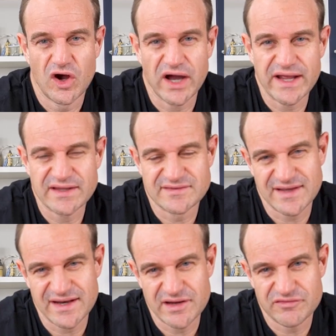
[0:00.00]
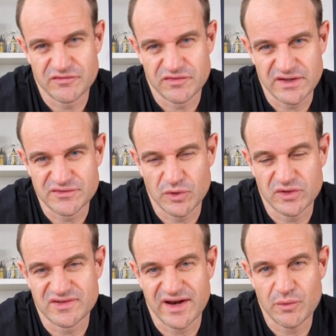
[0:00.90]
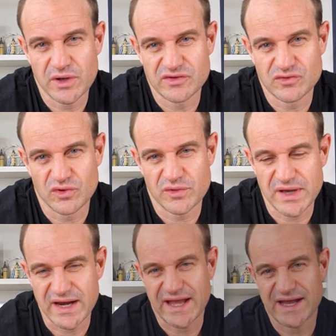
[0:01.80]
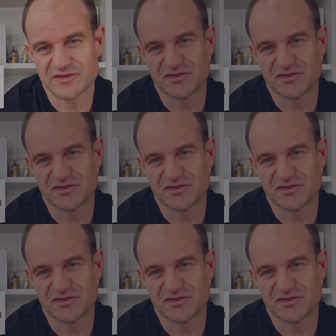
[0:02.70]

Hi, it's Dan here from Flexxable, and today we're going to talk about how